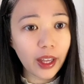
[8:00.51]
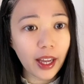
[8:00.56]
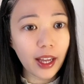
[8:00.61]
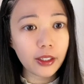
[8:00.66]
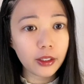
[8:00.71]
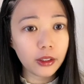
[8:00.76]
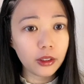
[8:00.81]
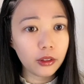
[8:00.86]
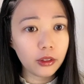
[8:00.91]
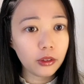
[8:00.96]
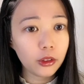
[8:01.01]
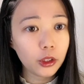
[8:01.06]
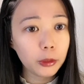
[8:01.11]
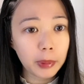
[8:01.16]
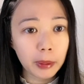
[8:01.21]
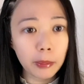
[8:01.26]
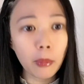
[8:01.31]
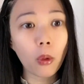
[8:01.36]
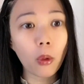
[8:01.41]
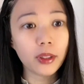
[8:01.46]
that,
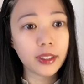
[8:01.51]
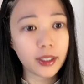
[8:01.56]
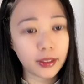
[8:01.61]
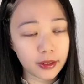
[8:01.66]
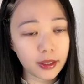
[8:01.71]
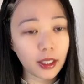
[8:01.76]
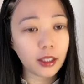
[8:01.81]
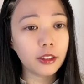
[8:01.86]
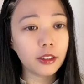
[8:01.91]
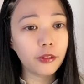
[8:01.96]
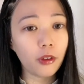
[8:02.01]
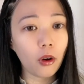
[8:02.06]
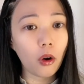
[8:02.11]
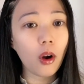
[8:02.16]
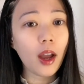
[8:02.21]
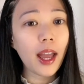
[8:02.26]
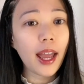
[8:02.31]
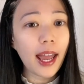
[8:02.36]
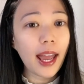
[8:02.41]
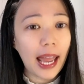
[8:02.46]
you'll be more
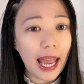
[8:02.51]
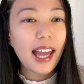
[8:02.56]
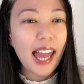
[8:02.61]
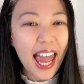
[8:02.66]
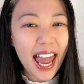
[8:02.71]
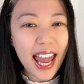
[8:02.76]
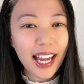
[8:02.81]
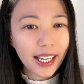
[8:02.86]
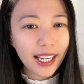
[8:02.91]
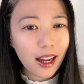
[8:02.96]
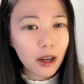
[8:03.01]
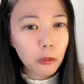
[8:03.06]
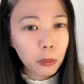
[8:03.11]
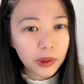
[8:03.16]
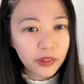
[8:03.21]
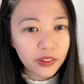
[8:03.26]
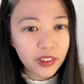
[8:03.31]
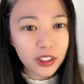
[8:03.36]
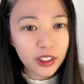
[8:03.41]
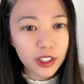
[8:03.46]
successful. Hang out
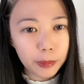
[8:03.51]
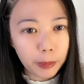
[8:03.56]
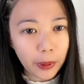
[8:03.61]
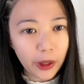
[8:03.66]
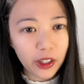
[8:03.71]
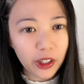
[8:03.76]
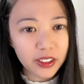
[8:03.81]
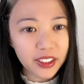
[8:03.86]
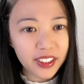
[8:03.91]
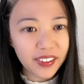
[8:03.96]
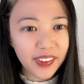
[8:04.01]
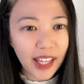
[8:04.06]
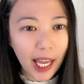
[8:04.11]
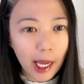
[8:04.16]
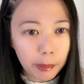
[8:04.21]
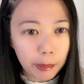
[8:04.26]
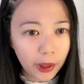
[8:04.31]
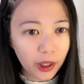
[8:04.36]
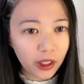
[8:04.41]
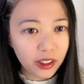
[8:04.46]
with this person,
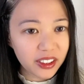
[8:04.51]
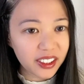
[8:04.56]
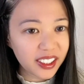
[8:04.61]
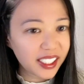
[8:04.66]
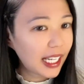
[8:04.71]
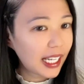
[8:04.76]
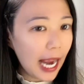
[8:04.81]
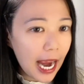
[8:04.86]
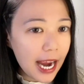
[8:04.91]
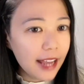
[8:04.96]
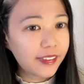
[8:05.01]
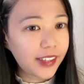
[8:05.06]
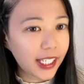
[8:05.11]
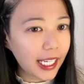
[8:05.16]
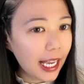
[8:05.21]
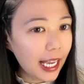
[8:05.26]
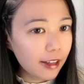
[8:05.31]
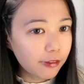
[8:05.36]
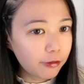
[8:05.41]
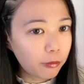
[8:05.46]
that person,
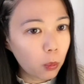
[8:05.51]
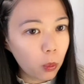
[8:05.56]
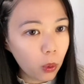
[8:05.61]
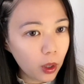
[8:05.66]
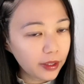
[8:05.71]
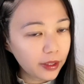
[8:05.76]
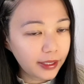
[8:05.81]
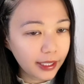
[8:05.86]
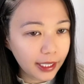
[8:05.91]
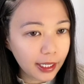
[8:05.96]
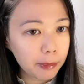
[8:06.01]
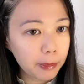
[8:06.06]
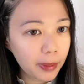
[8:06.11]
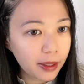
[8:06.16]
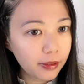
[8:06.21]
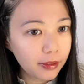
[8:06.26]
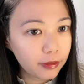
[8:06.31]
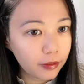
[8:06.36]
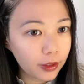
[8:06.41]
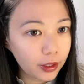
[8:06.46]
they have what they can
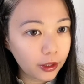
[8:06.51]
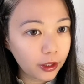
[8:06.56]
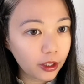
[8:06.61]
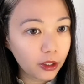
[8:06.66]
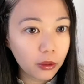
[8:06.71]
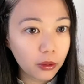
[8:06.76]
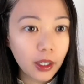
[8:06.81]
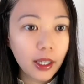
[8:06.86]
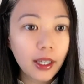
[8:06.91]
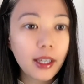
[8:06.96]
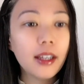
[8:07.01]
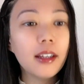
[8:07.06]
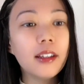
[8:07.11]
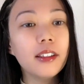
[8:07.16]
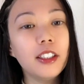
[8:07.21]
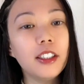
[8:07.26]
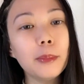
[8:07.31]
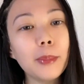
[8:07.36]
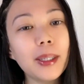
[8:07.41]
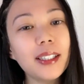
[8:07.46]
benefit you.
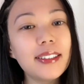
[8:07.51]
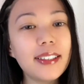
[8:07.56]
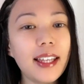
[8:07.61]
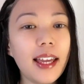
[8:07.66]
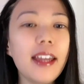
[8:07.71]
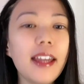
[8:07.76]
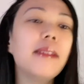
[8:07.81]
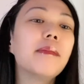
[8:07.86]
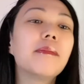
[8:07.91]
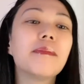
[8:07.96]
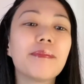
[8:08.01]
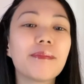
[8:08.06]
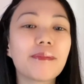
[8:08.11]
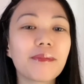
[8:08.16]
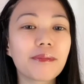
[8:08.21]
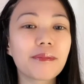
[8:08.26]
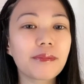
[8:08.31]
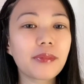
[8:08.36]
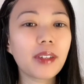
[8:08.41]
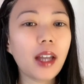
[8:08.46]
You may
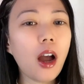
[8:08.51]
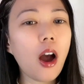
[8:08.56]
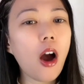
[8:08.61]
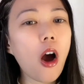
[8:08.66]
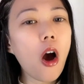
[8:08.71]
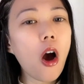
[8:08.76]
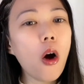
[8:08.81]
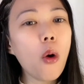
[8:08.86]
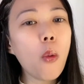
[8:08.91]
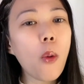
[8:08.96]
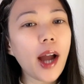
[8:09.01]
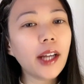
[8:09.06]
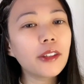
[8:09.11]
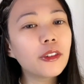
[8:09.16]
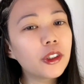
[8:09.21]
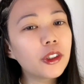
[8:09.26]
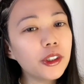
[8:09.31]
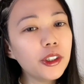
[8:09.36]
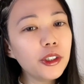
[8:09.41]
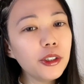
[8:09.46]
say, oh, I
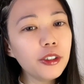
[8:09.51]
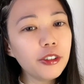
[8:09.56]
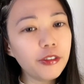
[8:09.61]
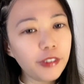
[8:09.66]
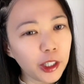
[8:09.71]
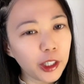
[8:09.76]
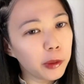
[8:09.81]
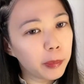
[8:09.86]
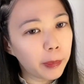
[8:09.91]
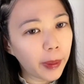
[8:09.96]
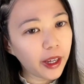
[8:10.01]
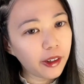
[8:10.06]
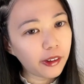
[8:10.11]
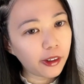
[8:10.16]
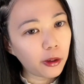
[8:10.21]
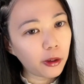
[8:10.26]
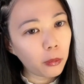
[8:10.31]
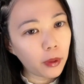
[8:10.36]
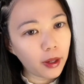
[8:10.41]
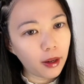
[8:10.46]
do feel
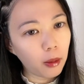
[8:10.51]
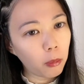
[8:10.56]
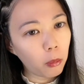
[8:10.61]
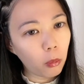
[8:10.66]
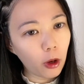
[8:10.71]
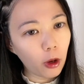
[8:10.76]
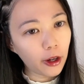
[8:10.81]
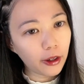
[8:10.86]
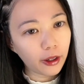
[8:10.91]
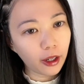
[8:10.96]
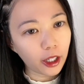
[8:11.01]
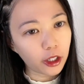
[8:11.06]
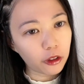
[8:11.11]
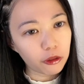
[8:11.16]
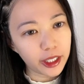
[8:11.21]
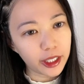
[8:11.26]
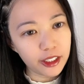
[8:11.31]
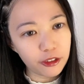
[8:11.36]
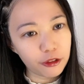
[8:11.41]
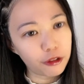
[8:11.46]
better when I'm wearing a
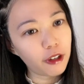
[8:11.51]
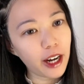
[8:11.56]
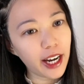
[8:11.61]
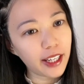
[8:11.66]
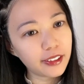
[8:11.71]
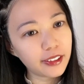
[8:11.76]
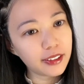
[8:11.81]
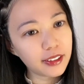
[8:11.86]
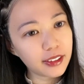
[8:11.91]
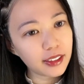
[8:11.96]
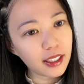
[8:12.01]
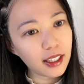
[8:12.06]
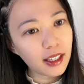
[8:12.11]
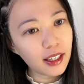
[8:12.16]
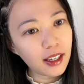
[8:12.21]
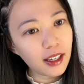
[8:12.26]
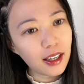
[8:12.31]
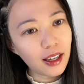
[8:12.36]
green dress.